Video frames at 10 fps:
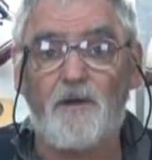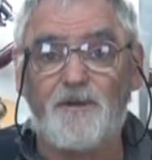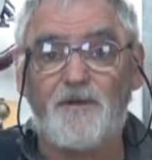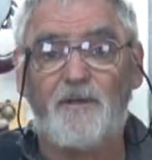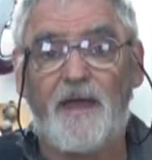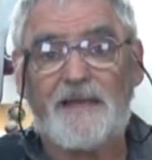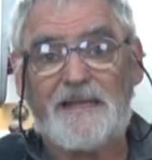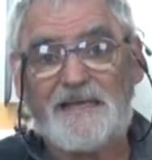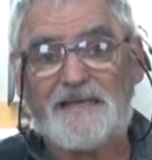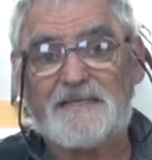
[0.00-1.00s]
I do that
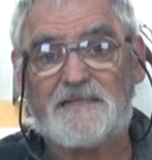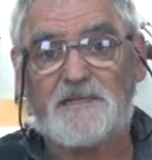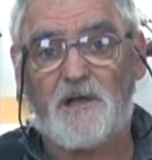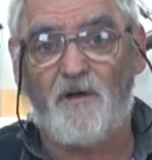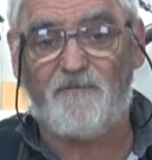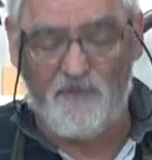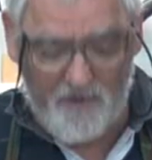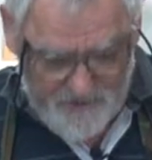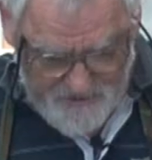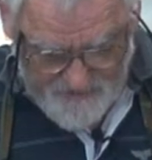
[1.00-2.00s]
is I
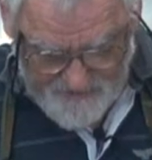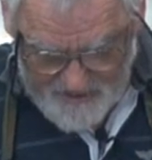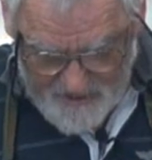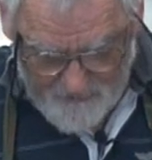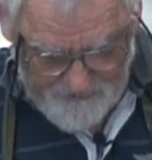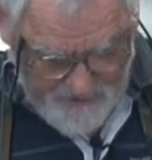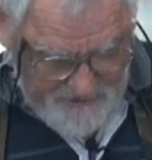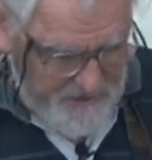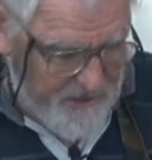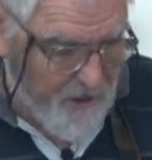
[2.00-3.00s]
find the gum
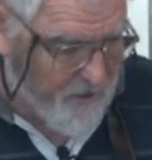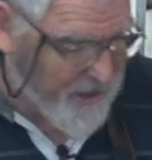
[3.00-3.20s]
doesn't go